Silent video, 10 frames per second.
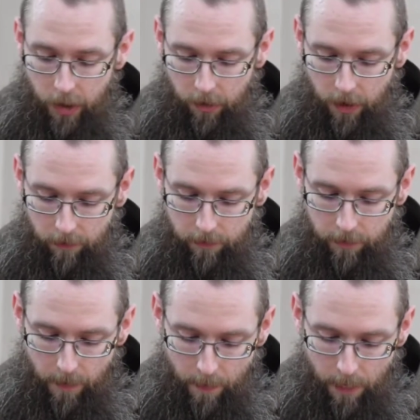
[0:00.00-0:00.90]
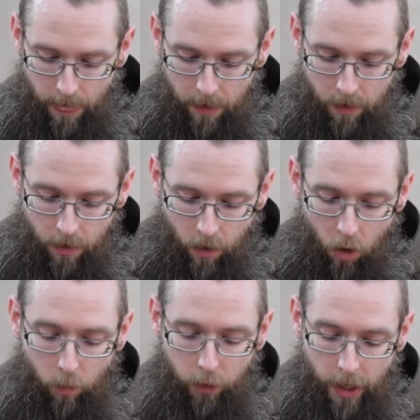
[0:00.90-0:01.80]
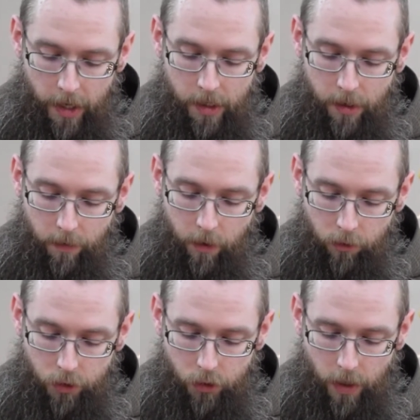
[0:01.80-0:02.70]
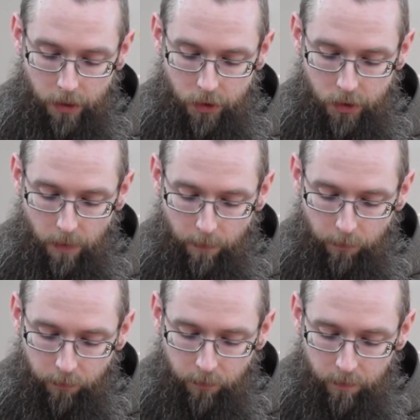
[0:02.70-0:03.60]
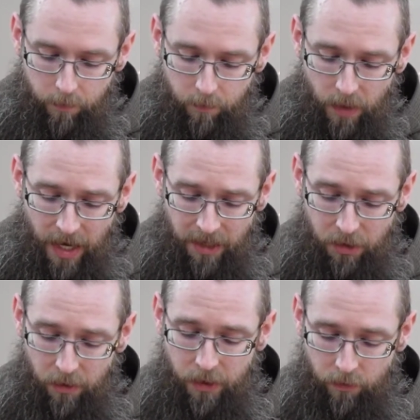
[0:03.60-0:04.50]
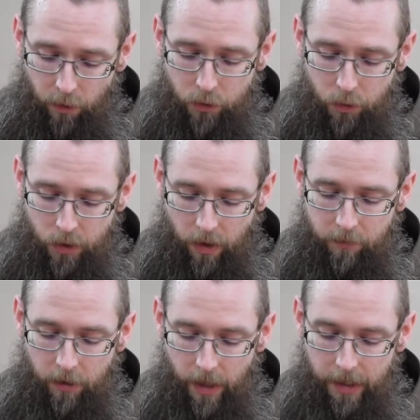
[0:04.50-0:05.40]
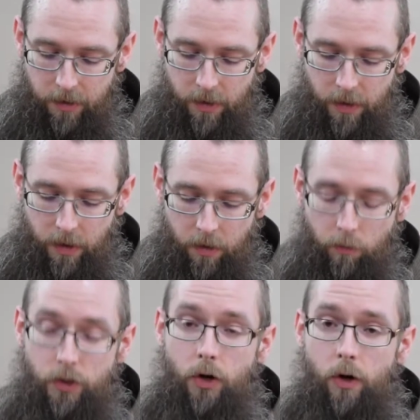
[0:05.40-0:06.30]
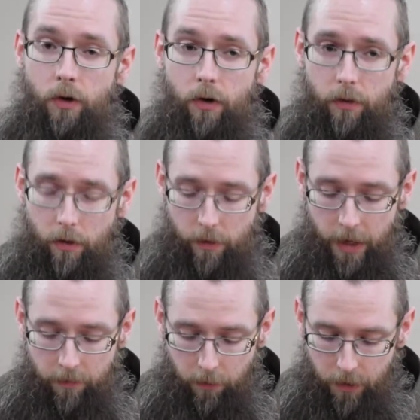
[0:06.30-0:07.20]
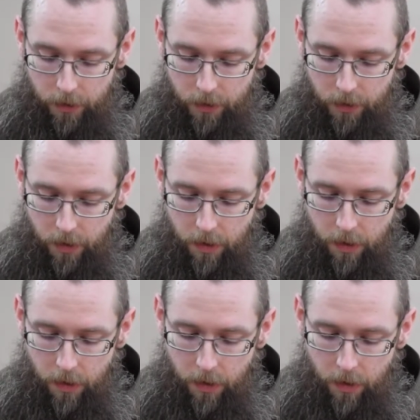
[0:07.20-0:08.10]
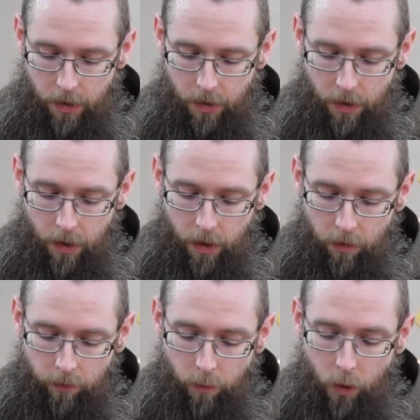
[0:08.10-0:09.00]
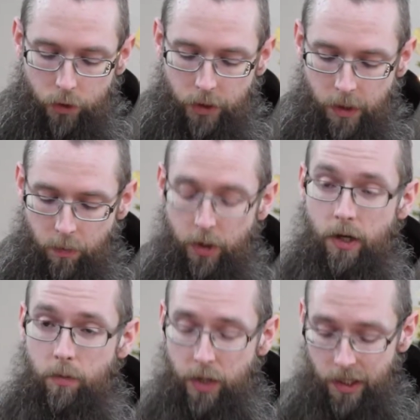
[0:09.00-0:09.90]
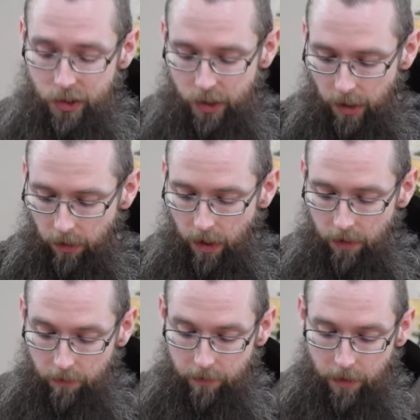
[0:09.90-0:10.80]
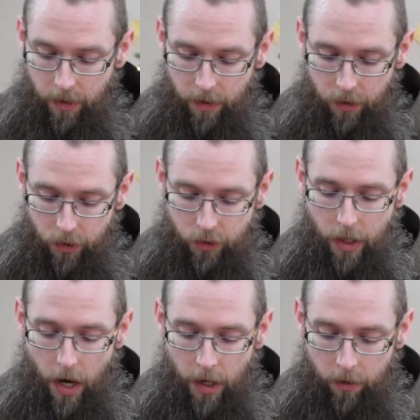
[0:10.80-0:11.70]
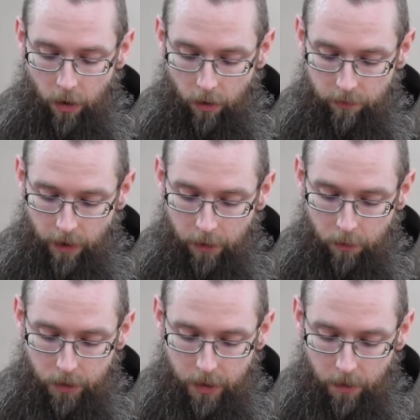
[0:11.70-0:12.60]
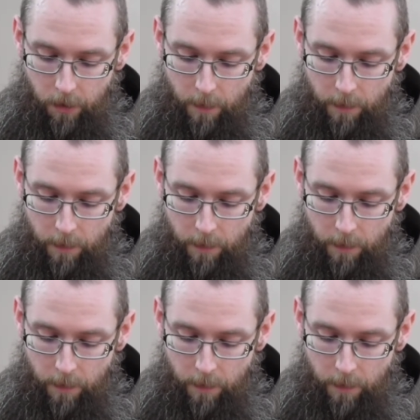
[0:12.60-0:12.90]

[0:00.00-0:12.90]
and love, all pray in their distress, and to these virtues of delight return their thankfulness. For mercy, pity, peace, and love is God our Father dear,